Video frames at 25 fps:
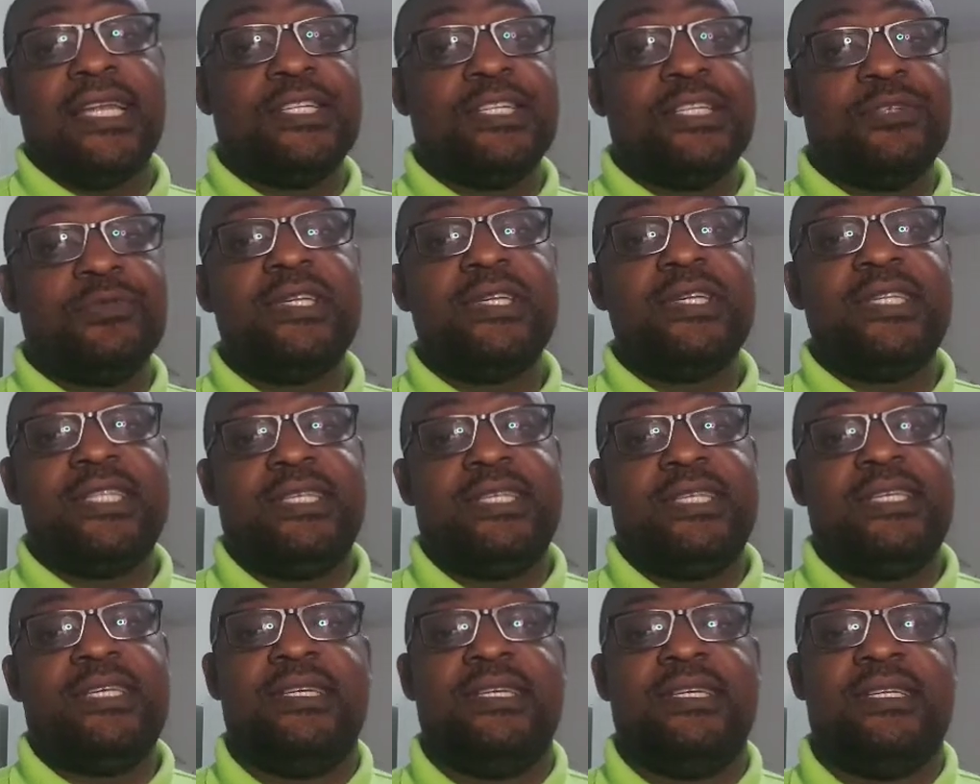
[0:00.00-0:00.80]
as we
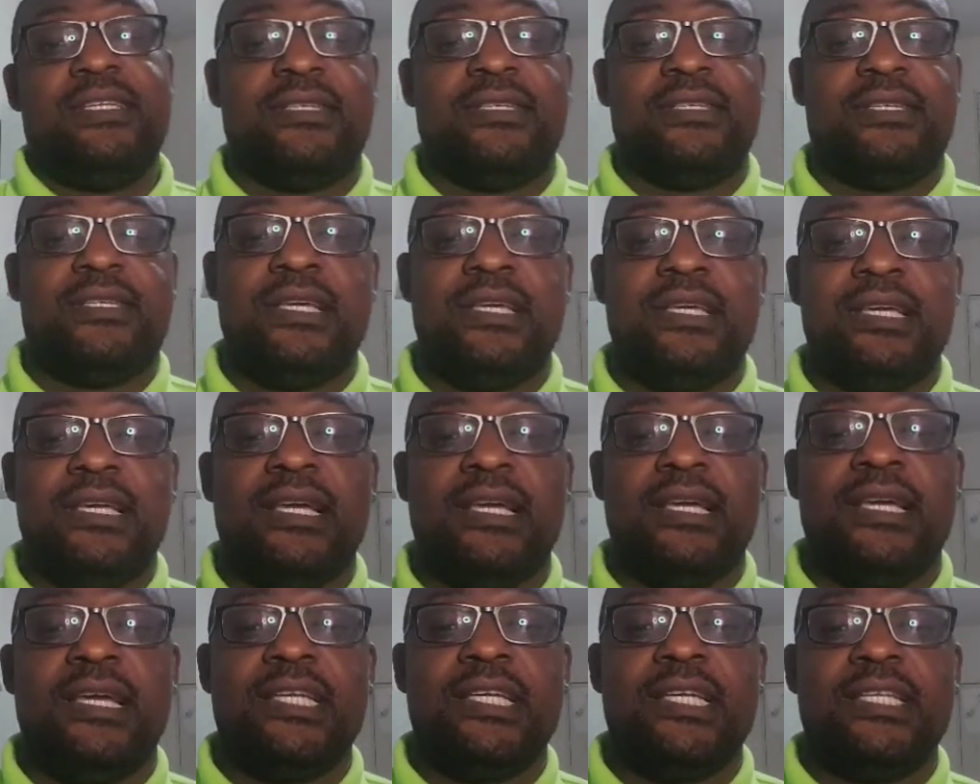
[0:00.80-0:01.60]
see it
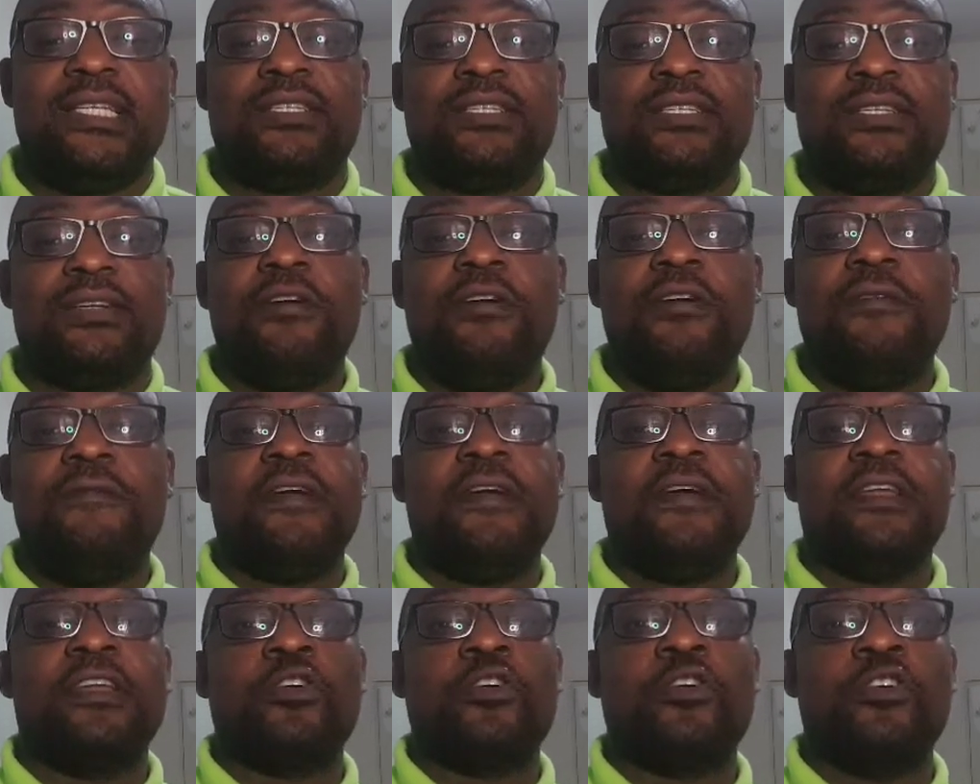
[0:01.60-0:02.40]
is
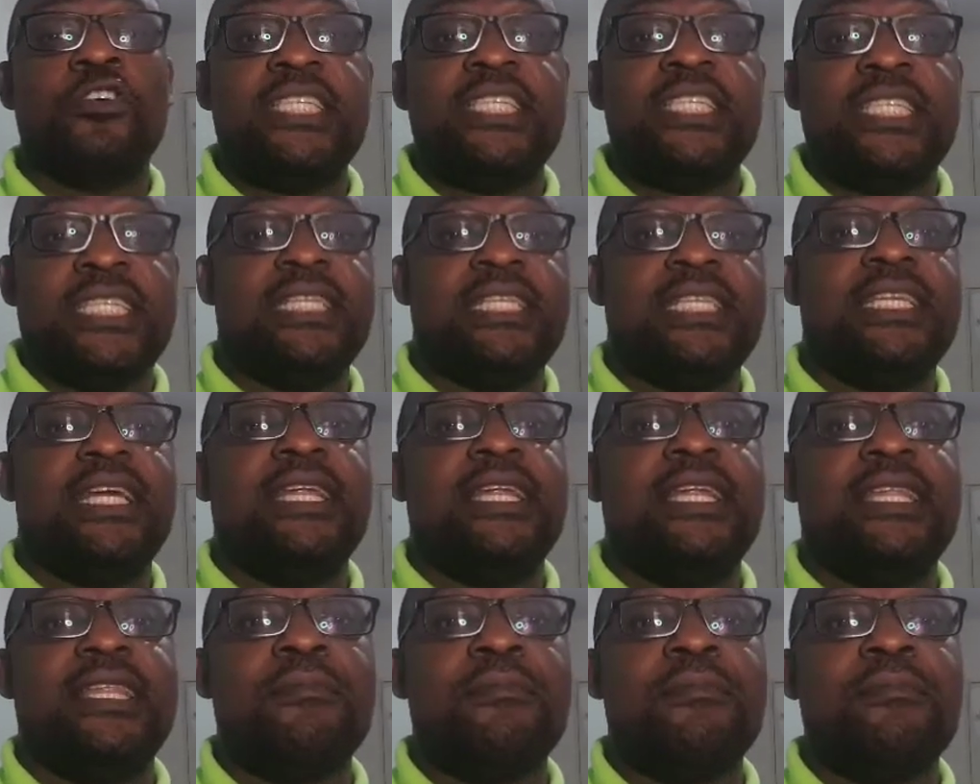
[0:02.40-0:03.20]
often
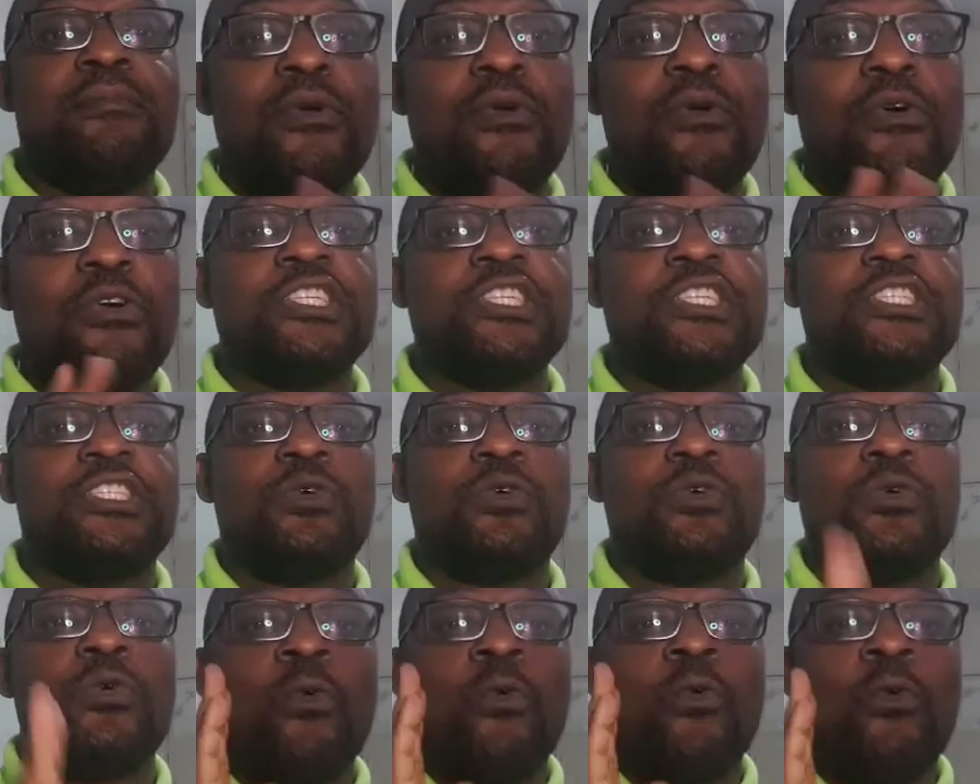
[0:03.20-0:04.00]
considered the
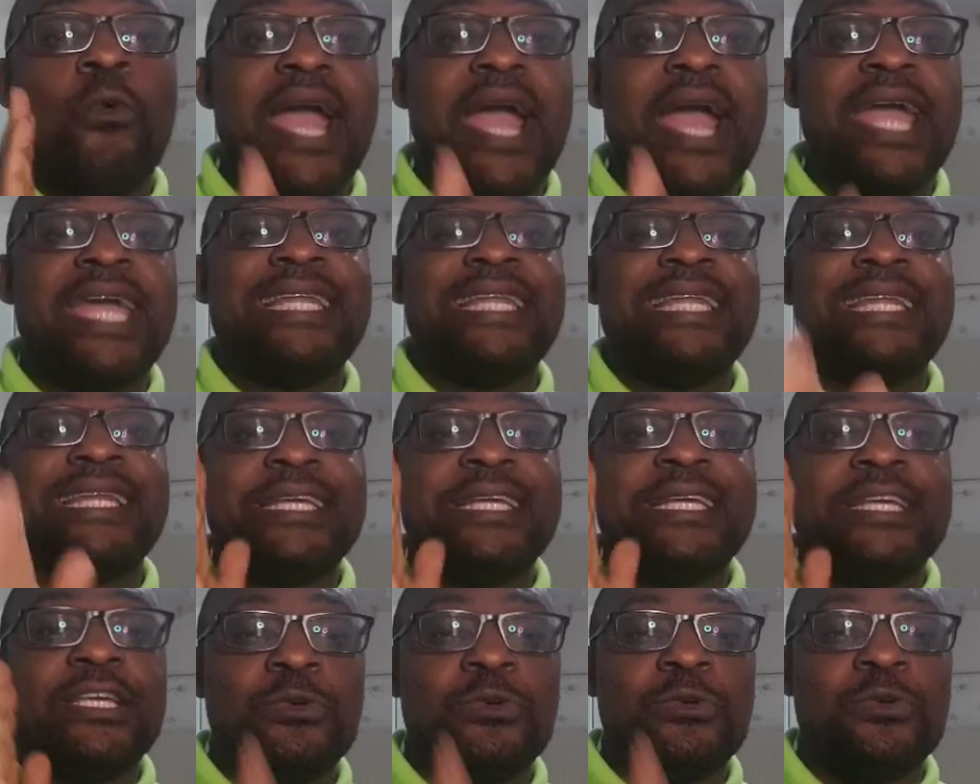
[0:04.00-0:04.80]
most
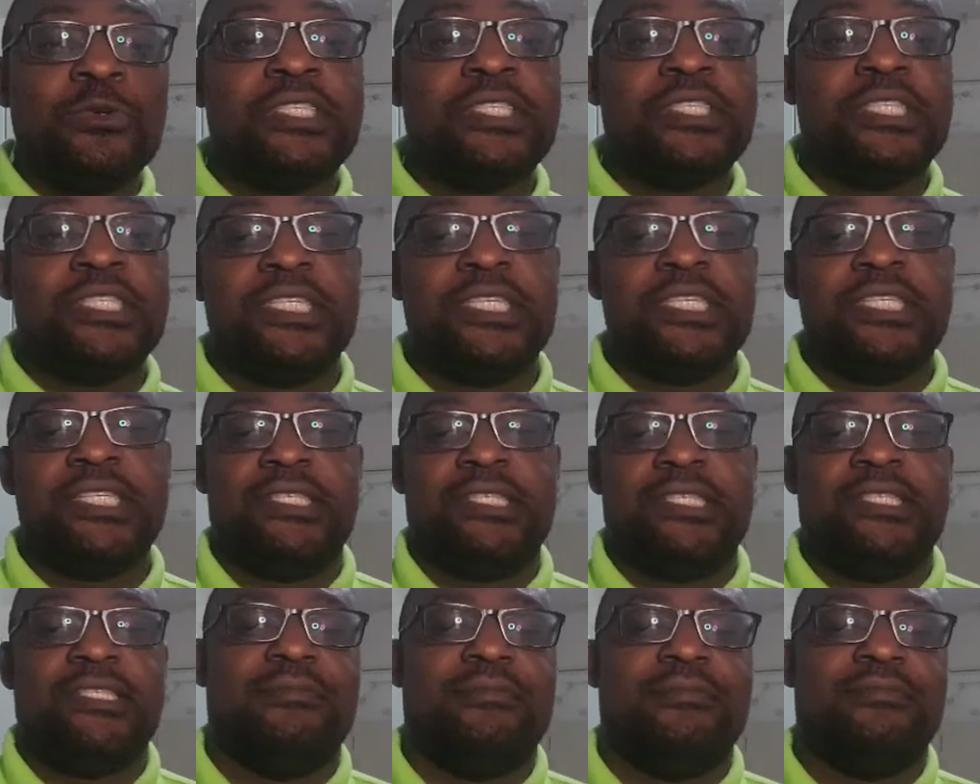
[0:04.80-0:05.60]
widely used
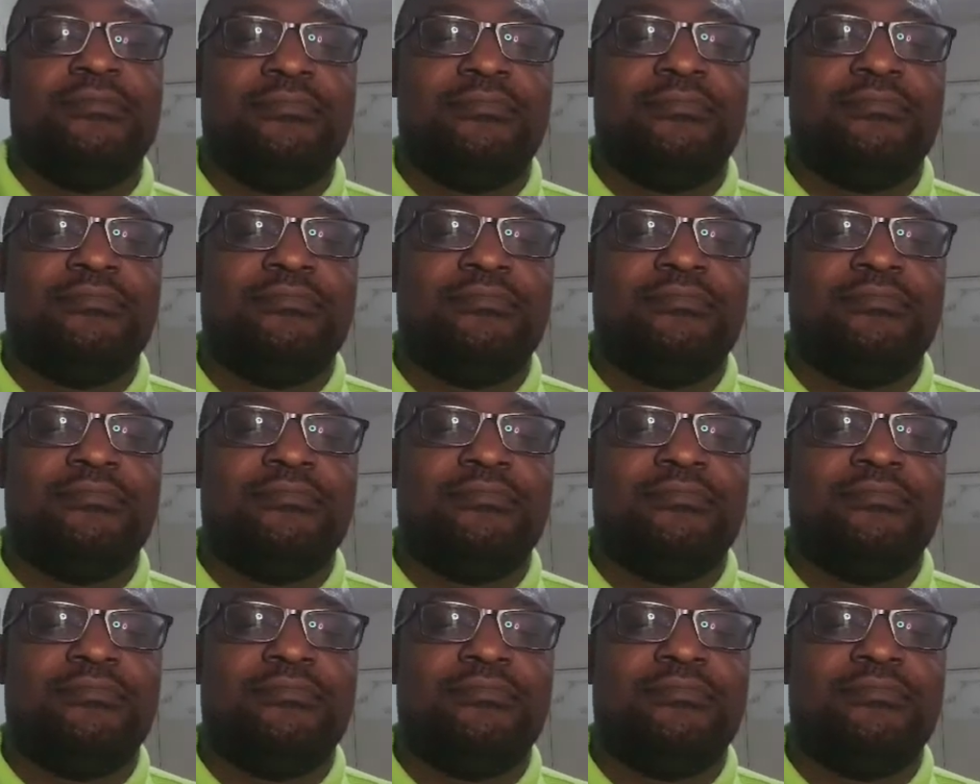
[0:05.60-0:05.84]
system